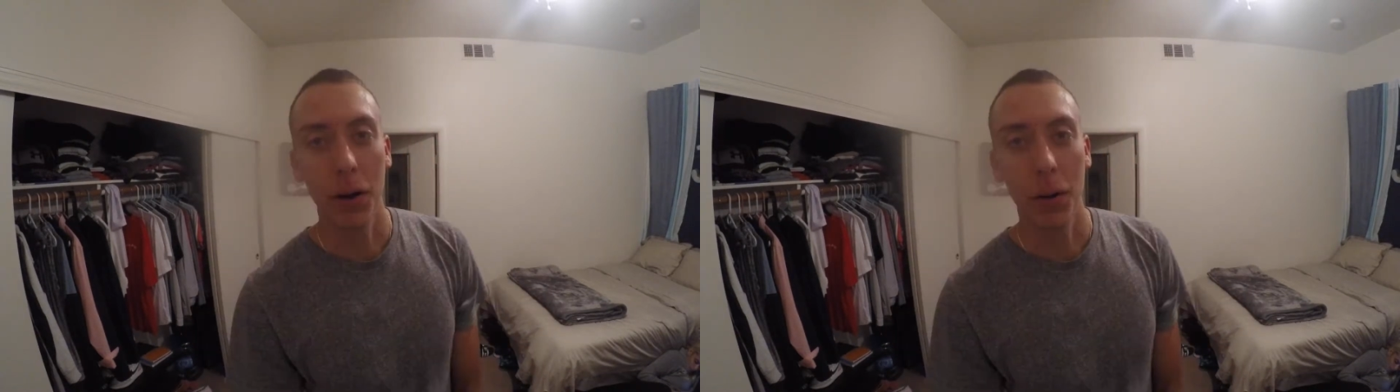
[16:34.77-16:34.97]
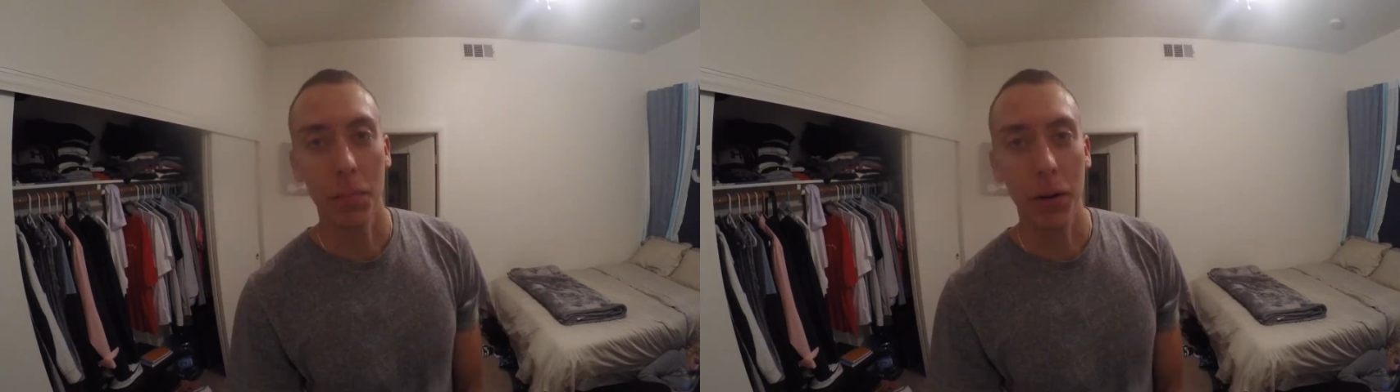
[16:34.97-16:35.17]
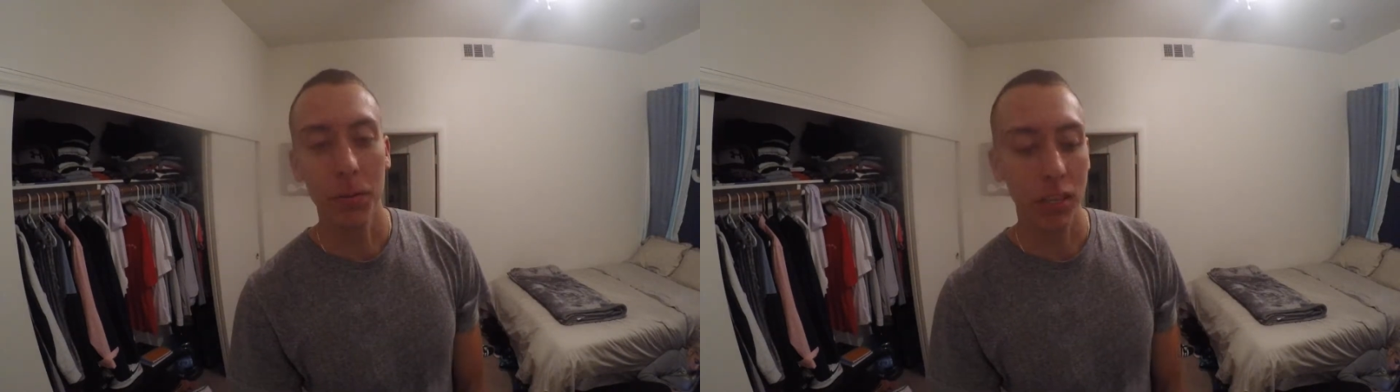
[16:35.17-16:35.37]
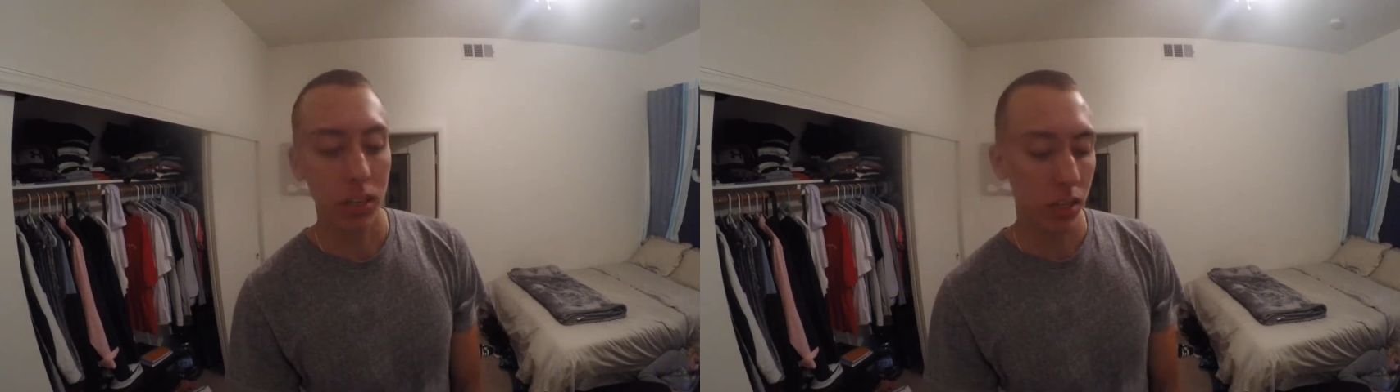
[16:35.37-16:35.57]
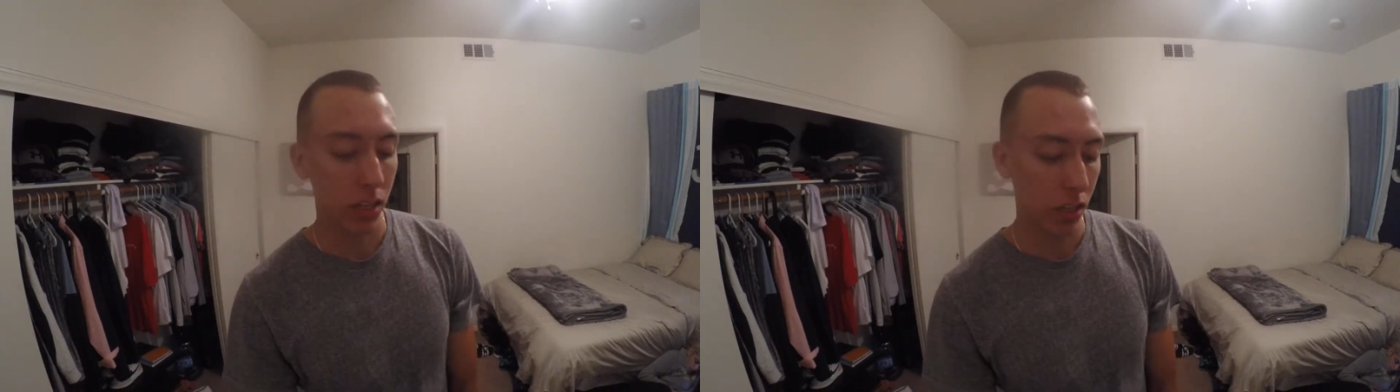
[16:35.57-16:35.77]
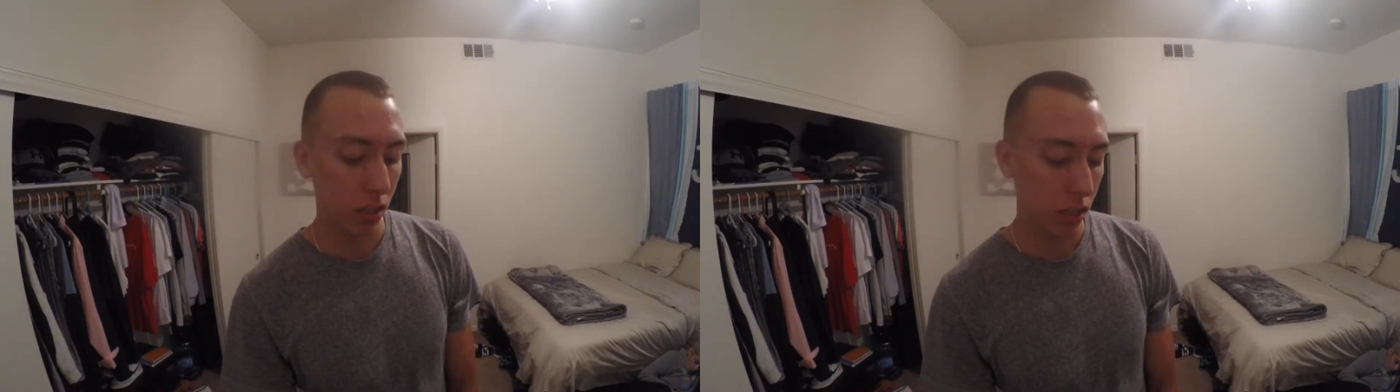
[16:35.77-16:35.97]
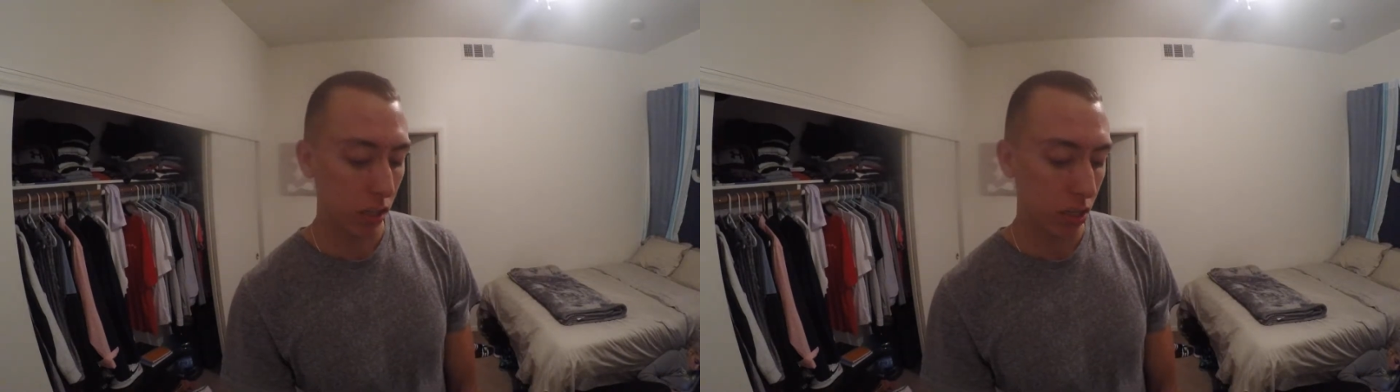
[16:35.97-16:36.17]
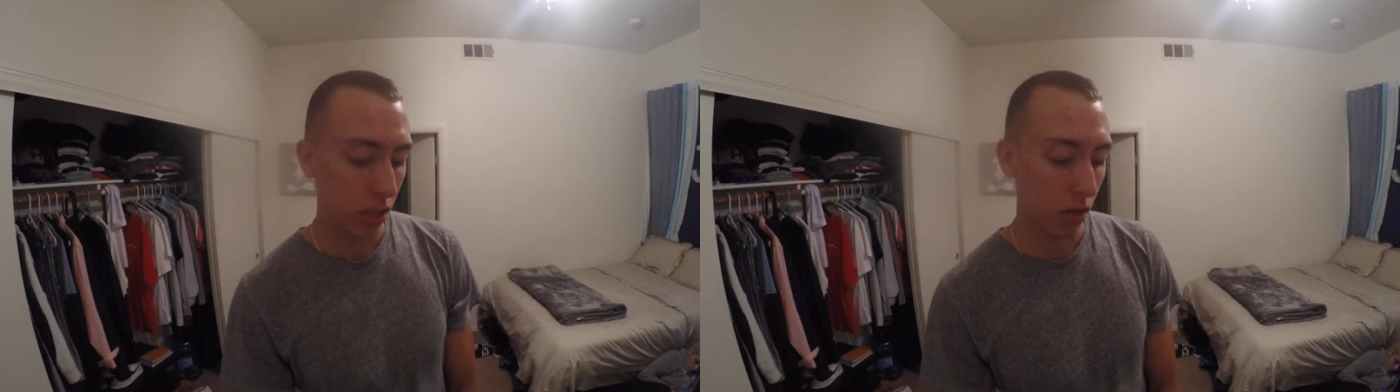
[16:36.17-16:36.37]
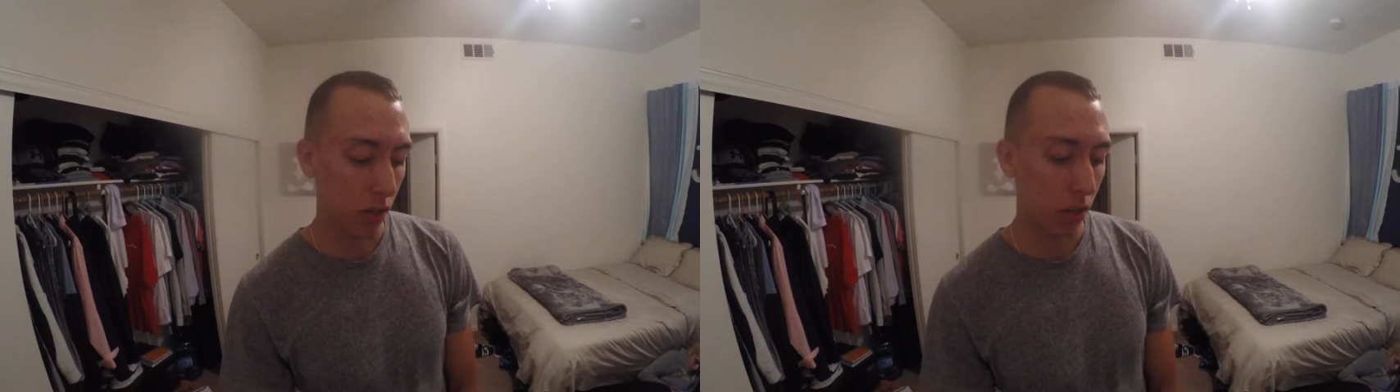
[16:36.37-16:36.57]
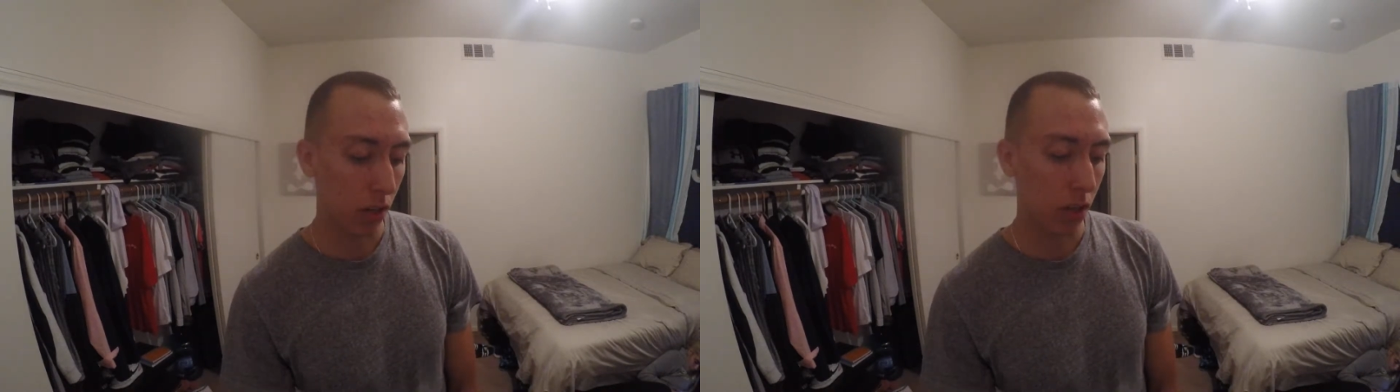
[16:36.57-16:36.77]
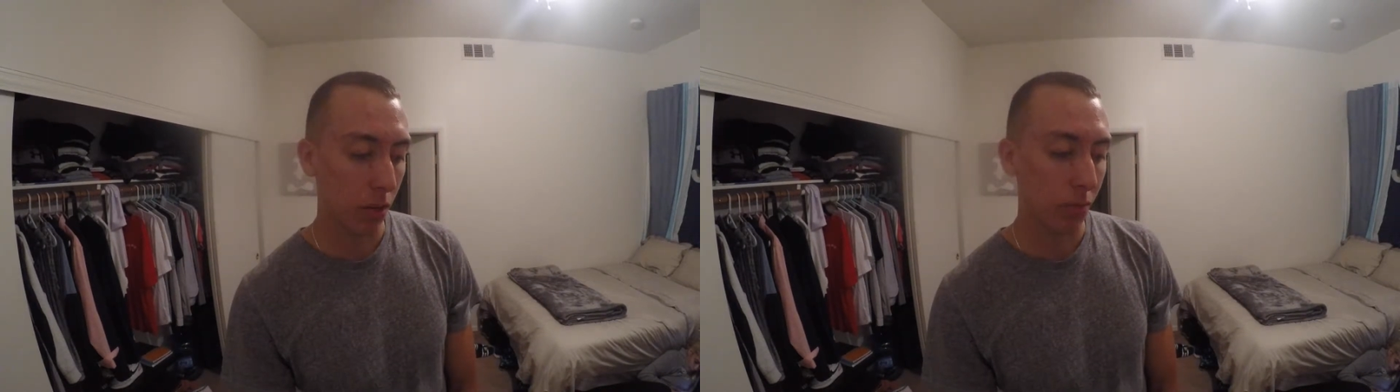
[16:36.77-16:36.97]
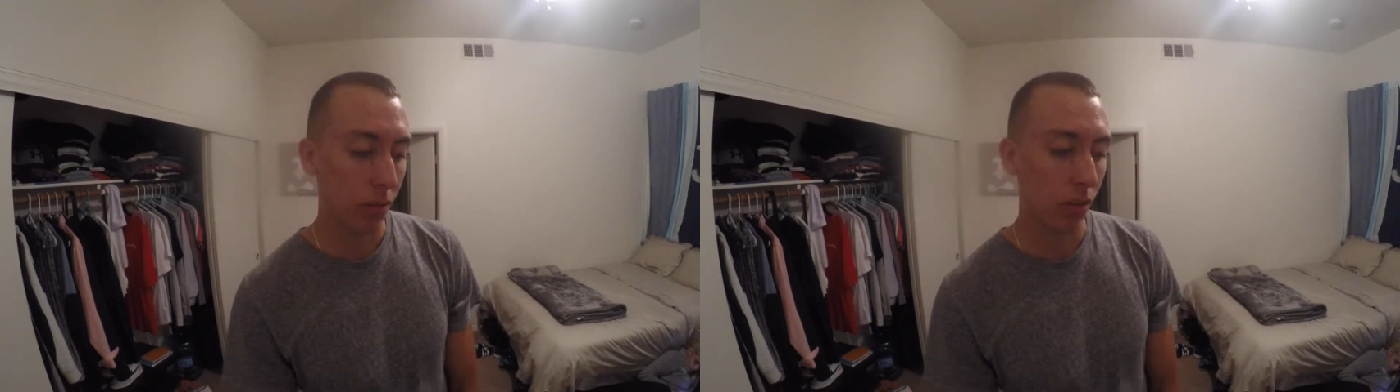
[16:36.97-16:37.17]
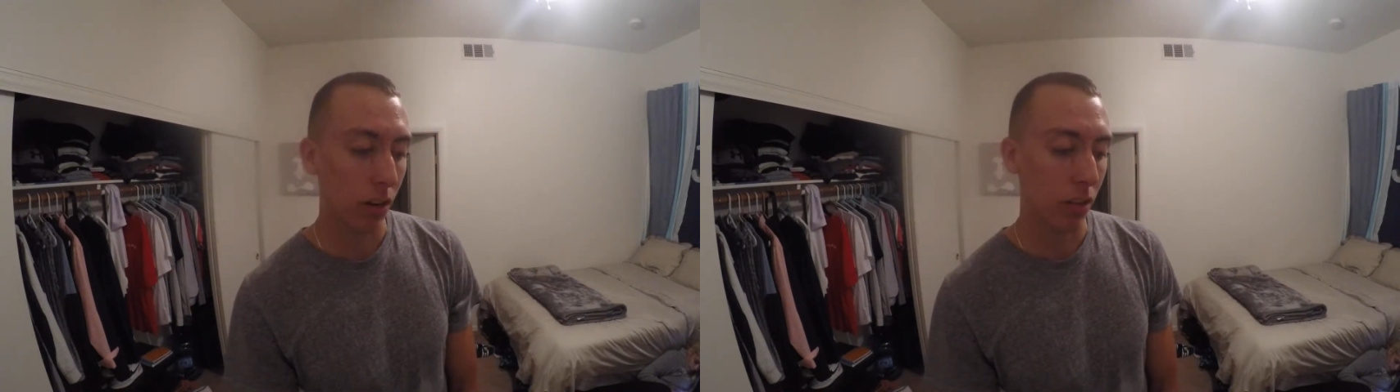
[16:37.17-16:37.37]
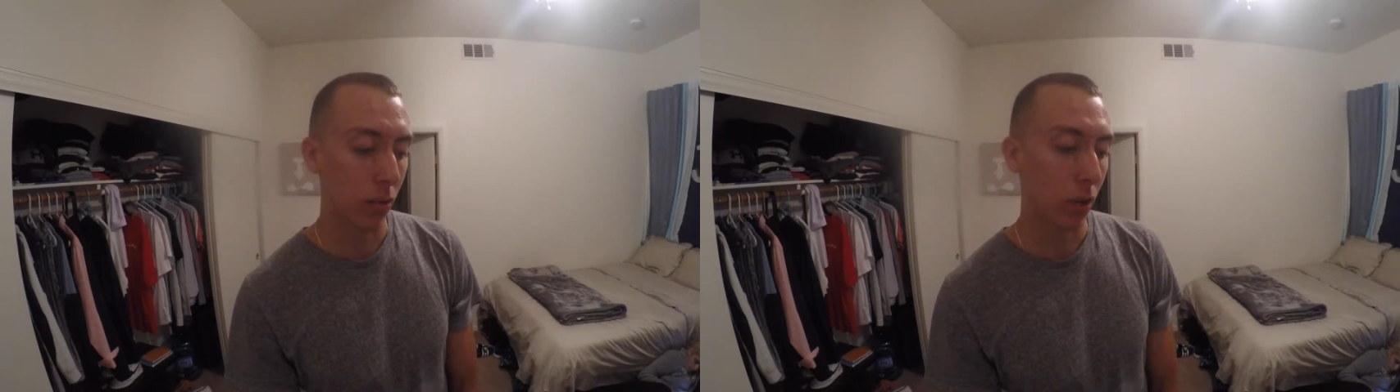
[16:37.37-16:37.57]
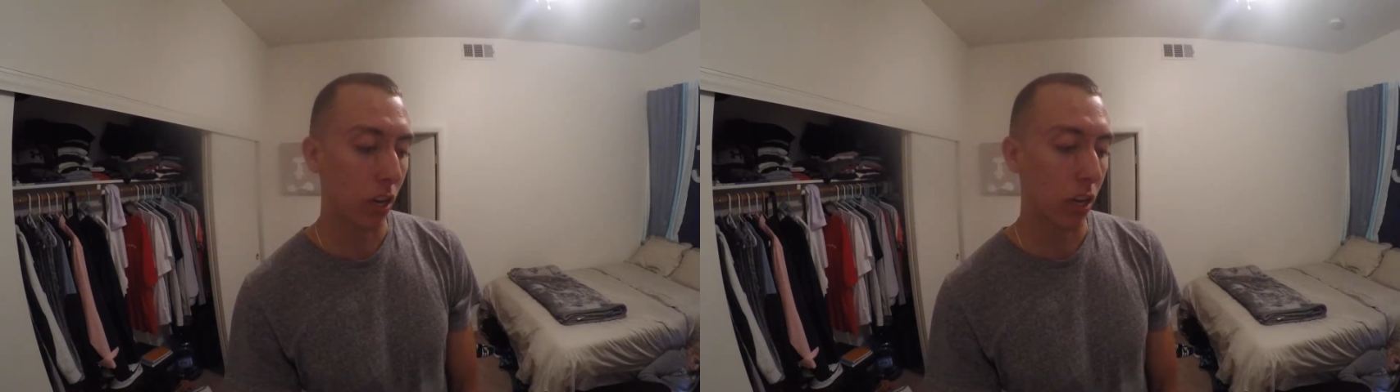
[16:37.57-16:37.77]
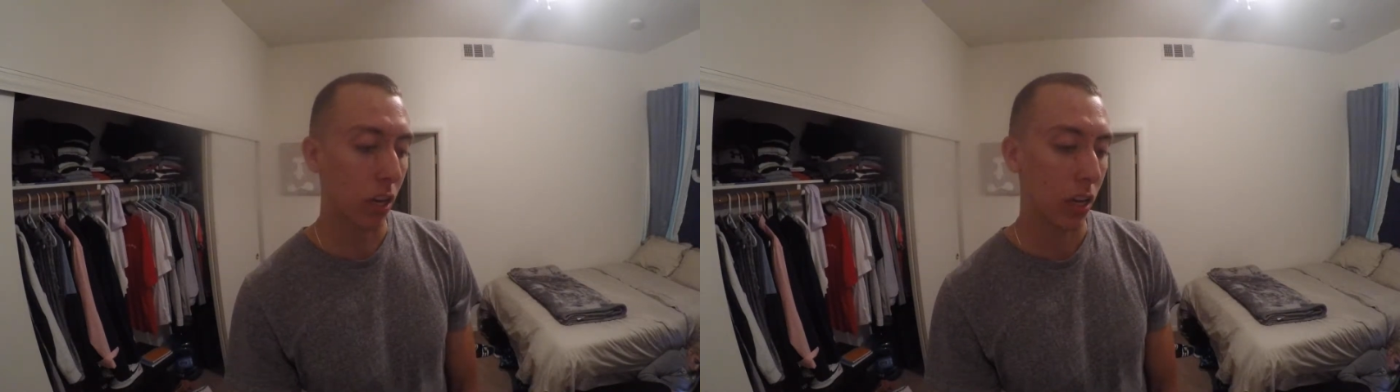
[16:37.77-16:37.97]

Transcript: I'll probably just show little clips throughout the way,